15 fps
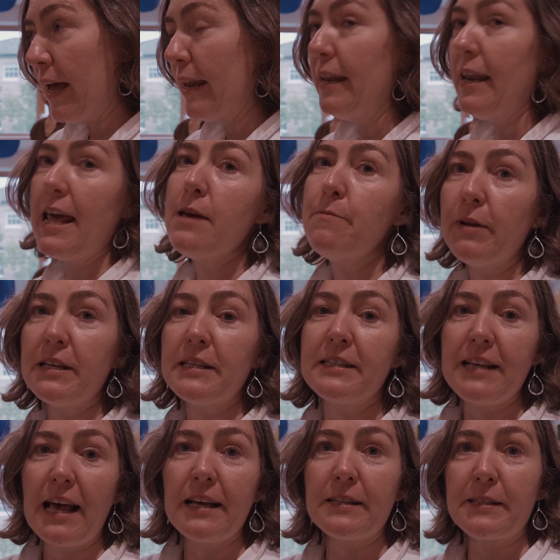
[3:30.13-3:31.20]
labelling
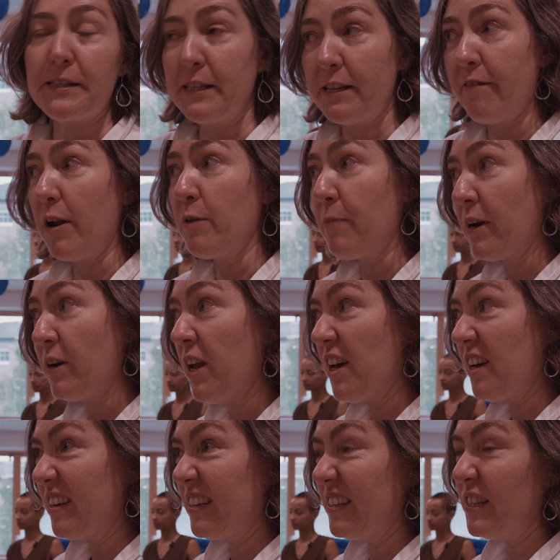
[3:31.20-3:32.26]
cells in the developing
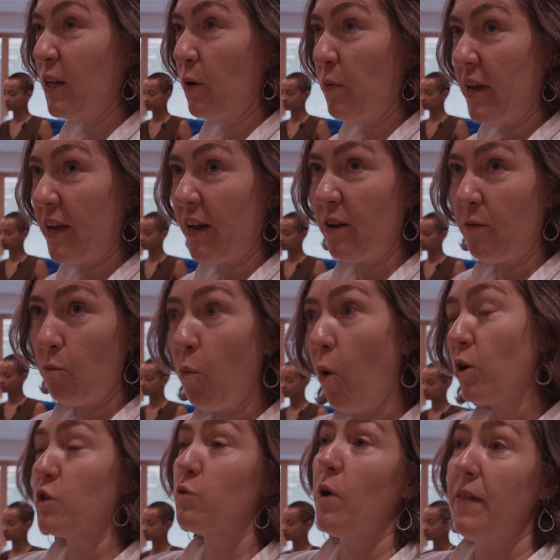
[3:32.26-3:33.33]
lung so we can
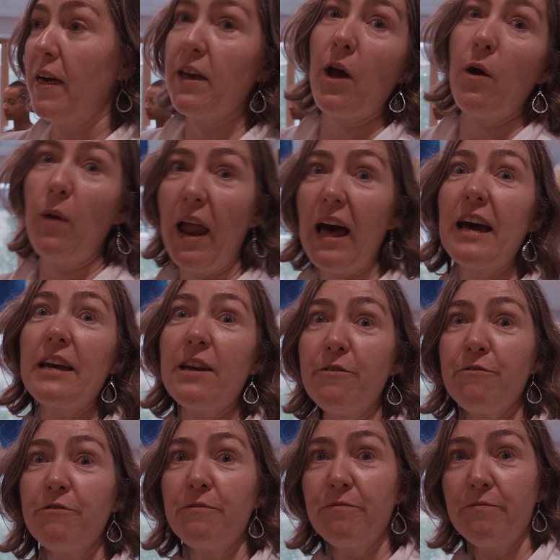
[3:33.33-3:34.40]
watch where they go
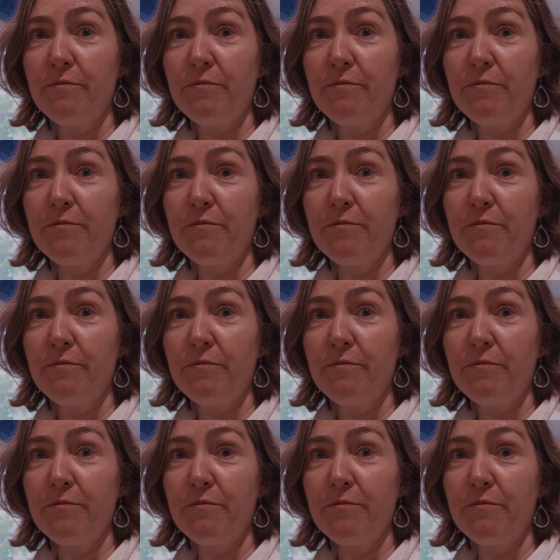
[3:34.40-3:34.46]
live.